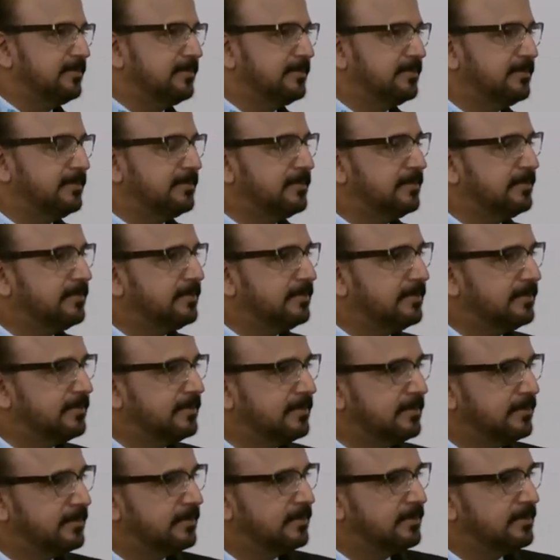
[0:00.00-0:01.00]

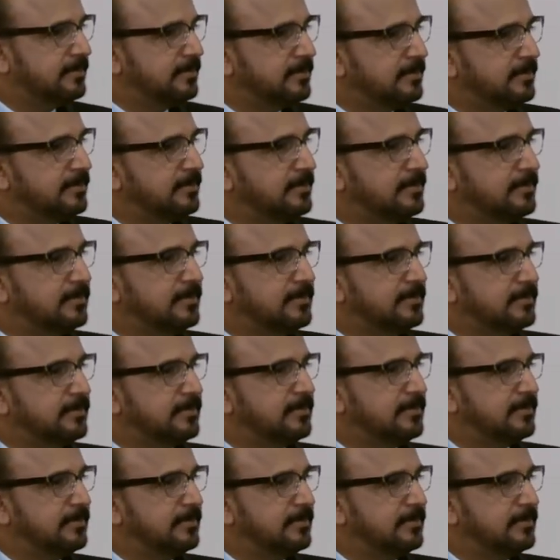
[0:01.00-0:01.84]
Nothing is said.